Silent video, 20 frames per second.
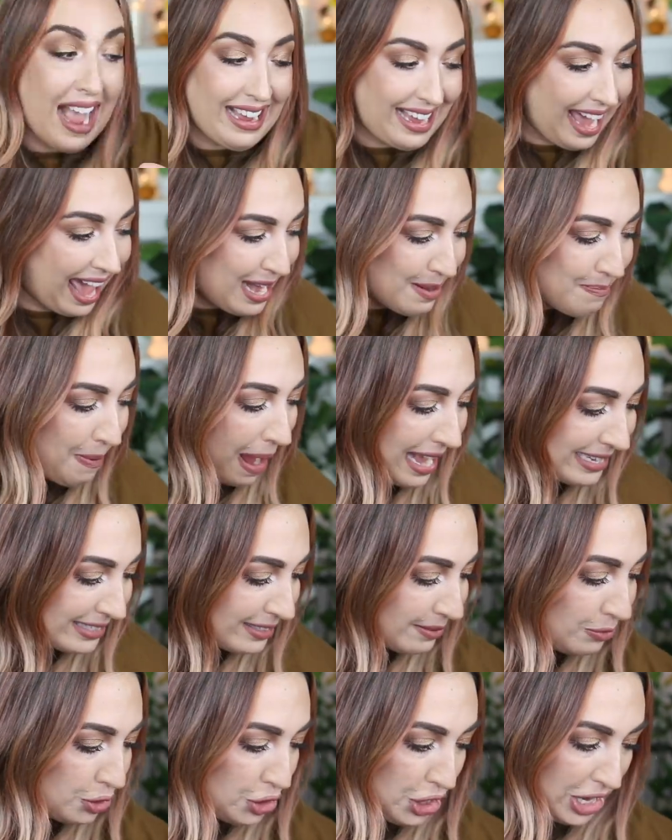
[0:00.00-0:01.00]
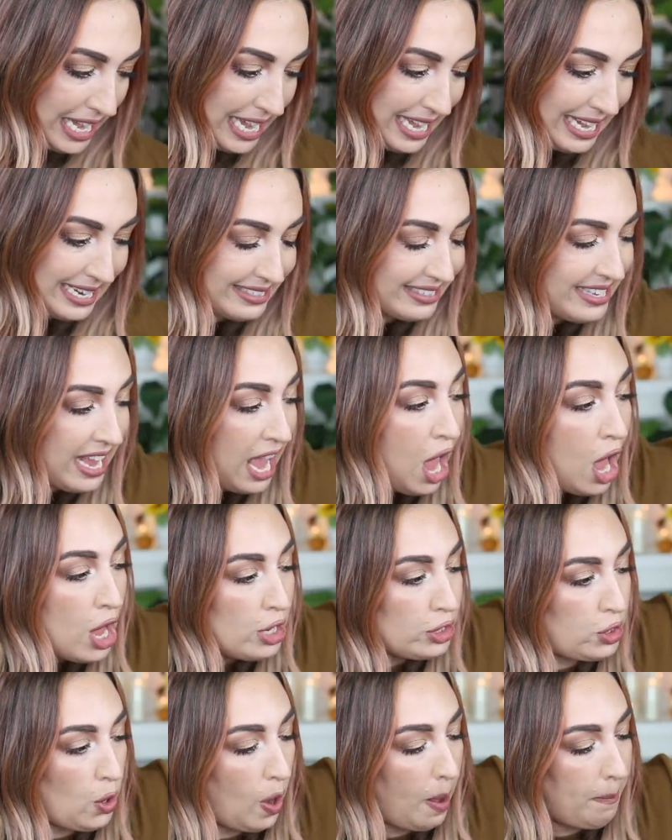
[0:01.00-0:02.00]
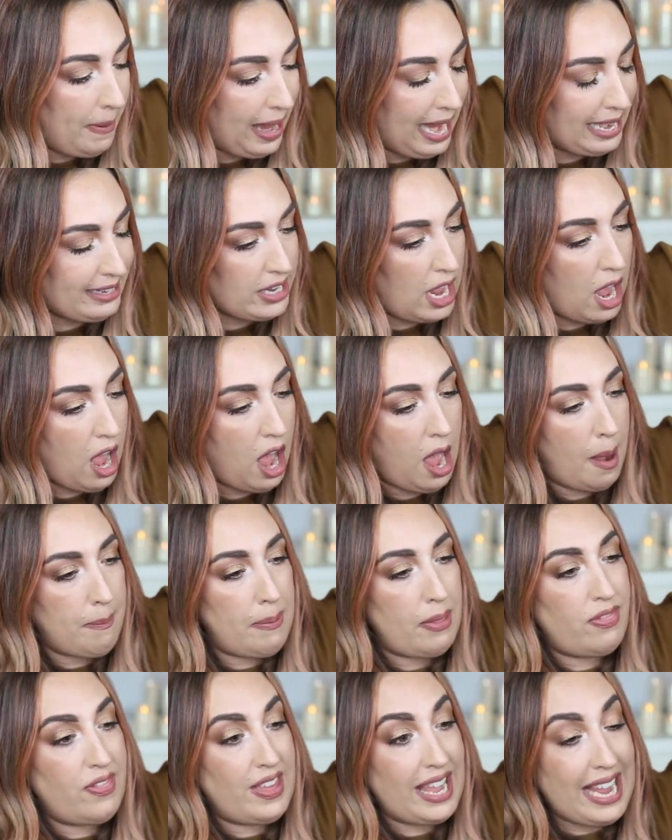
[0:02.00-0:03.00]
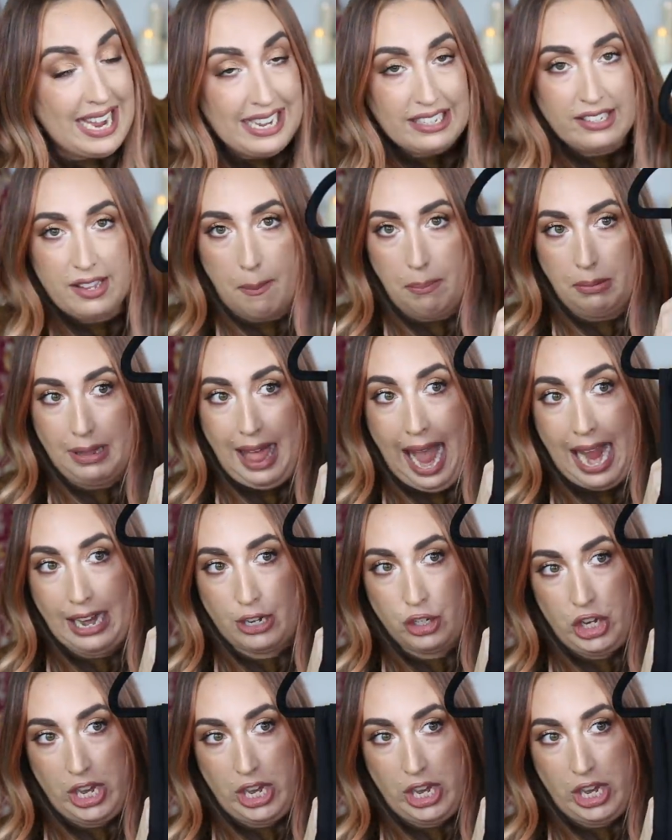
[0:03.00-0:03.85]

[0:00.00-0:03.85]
I gotta buy some jeans. So I picked up these black